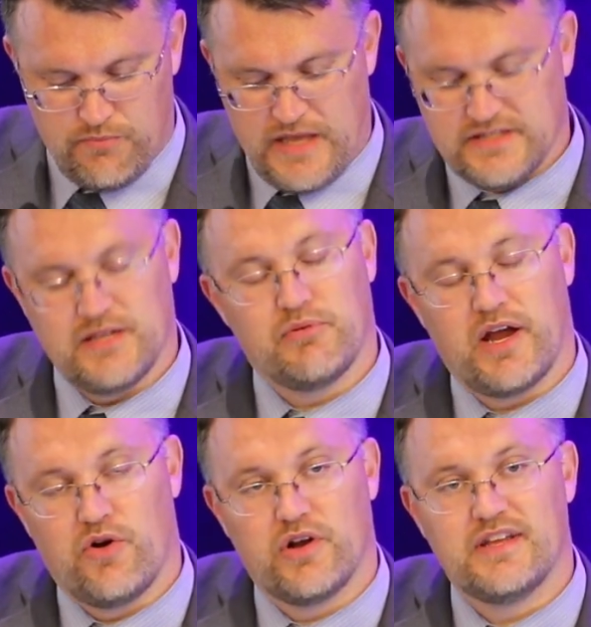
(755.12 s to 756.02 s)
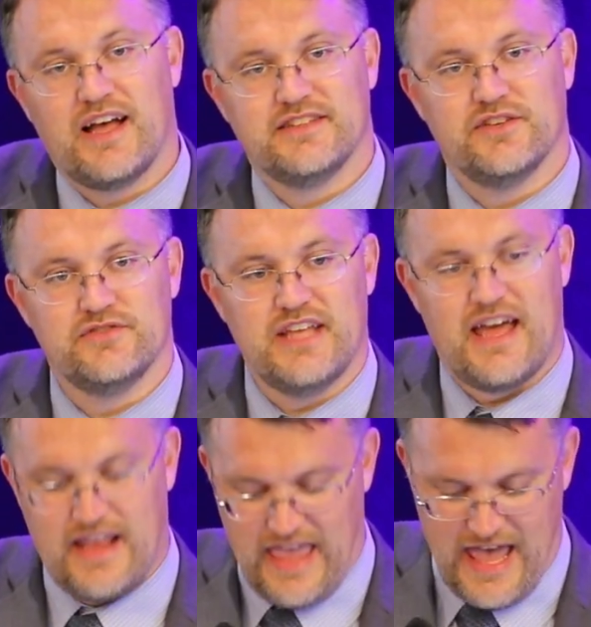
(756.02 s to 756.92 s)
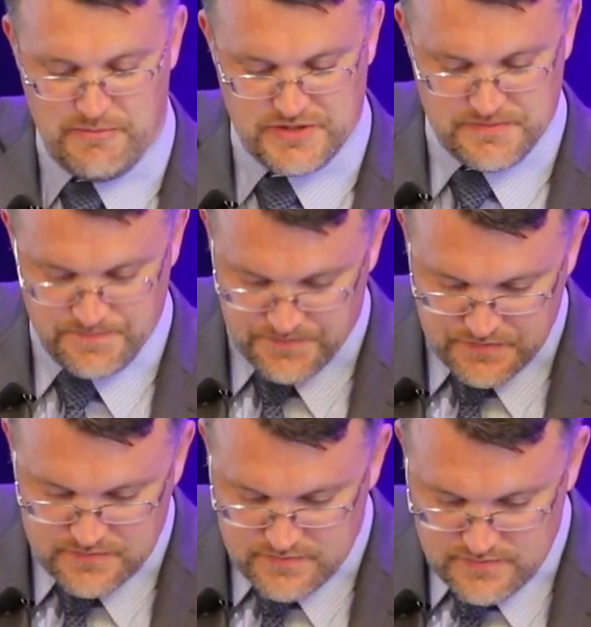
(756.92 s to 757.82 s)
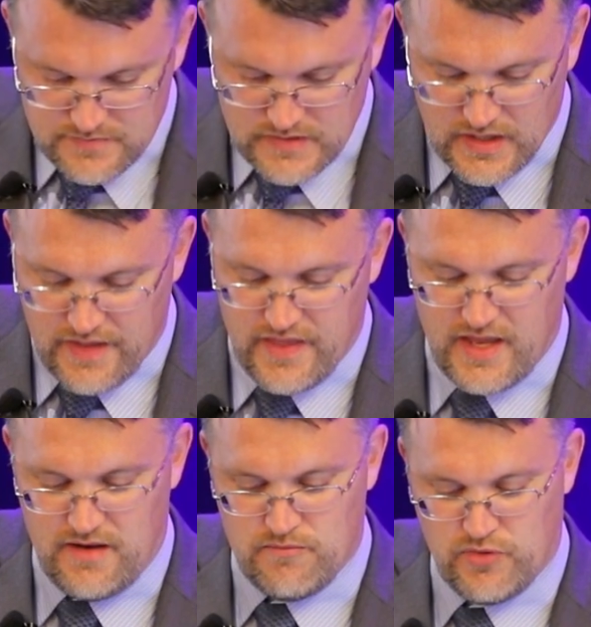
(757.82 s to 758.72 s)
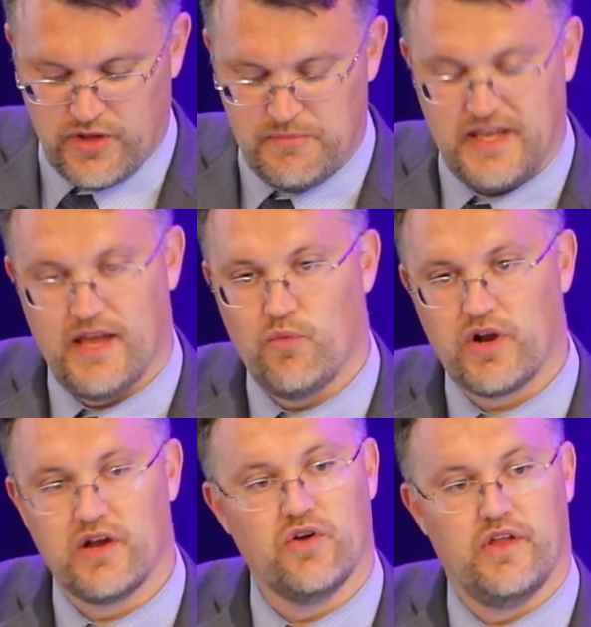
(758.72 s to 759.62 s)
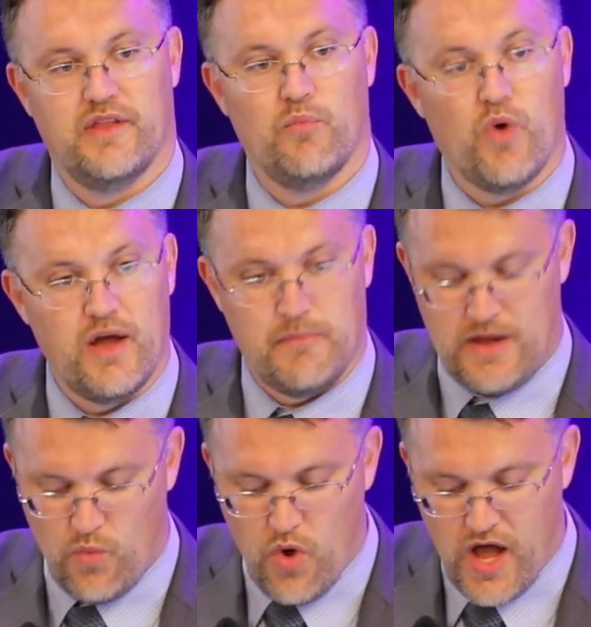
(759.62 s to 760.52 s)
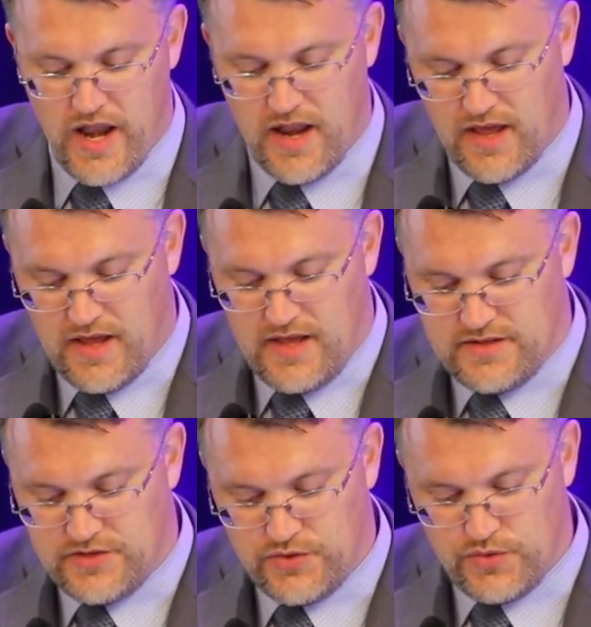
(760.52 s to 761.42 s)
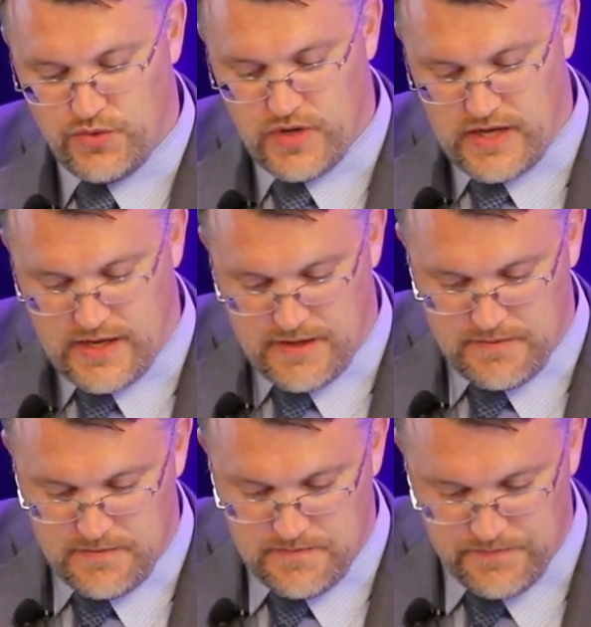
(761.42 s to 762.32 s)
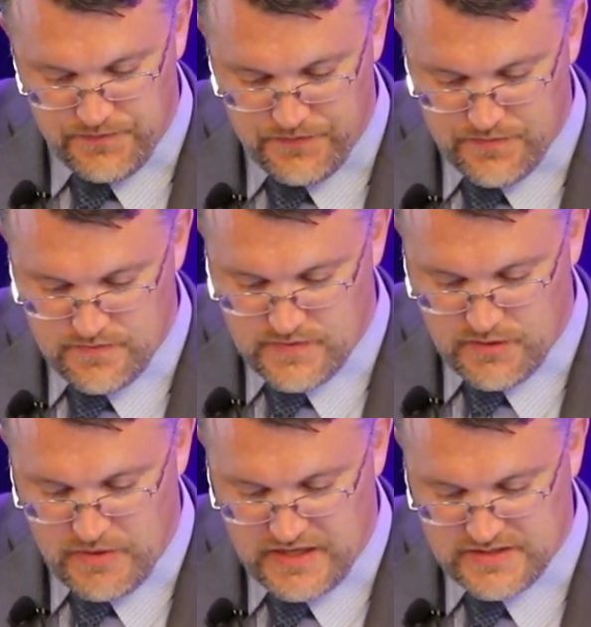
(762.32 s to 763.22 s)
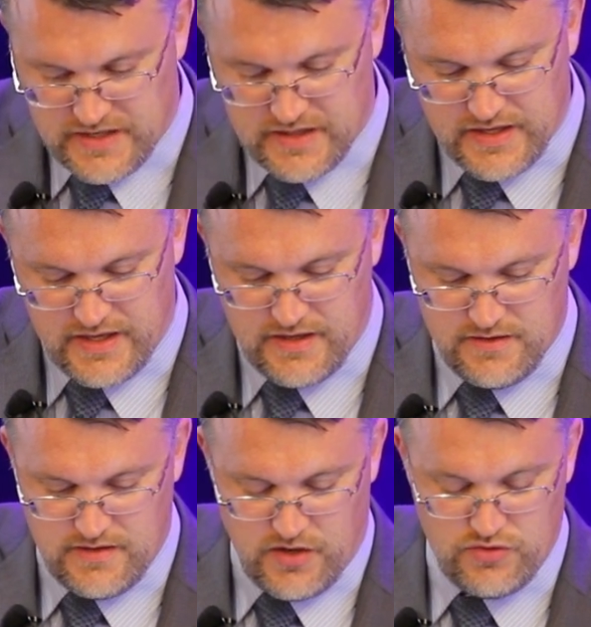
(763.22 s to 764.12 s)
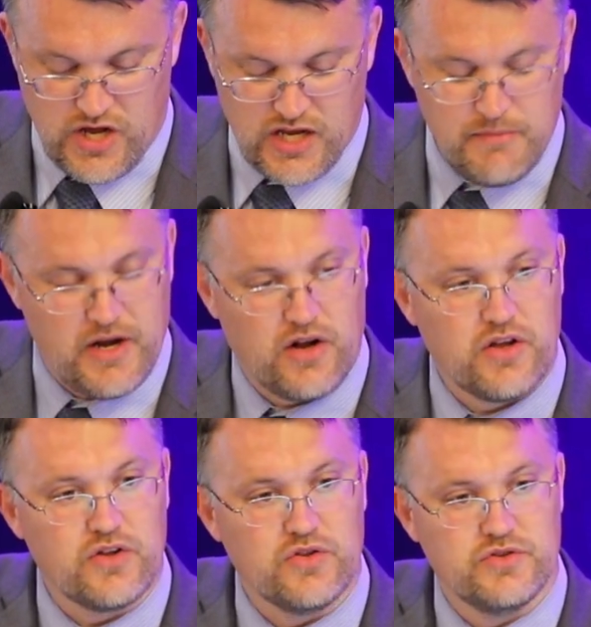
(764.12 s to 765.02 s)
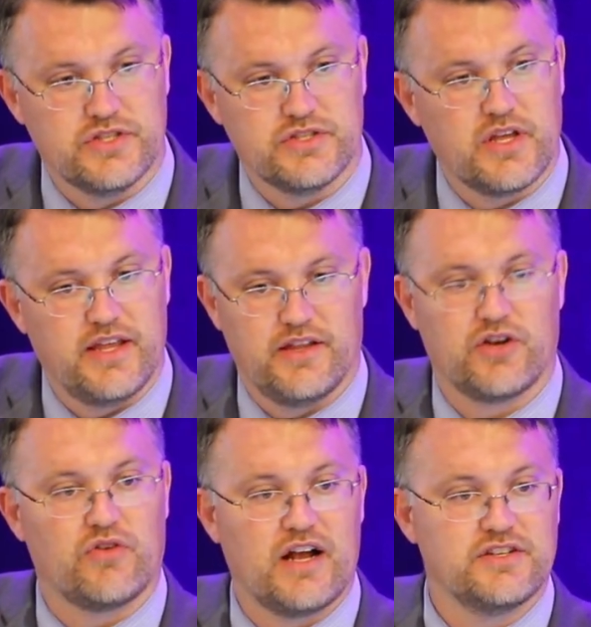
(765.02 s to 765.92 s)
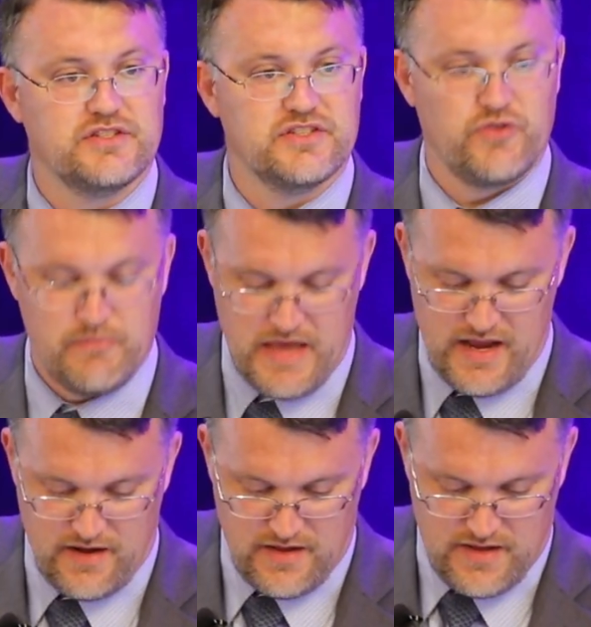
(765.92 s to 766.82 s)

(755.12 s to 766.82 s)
basically prioritize those data gaps and then really begin working on them one by one to basically, document our conclusions and the corrections that we've made.